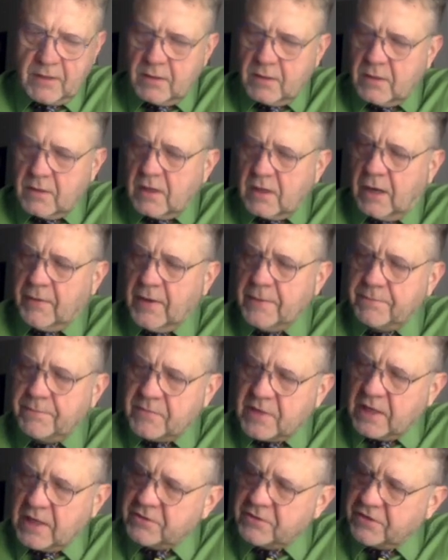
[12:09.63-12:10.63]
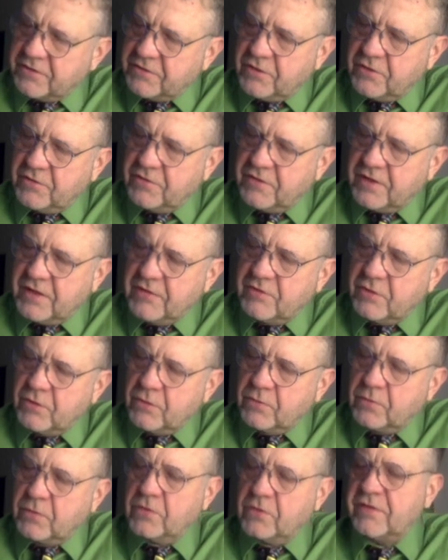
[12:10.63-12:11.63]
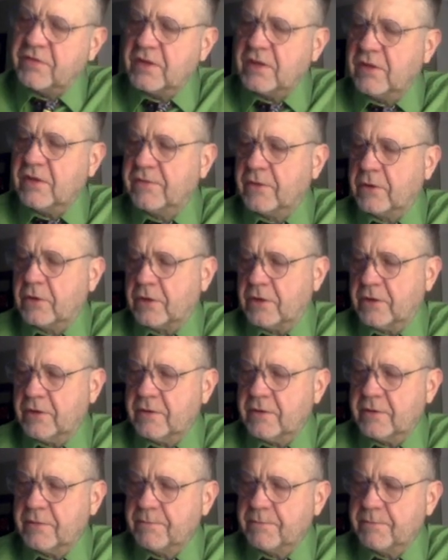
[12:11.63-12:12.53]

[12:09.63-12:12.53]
All right, now just use these new rules that you've learned,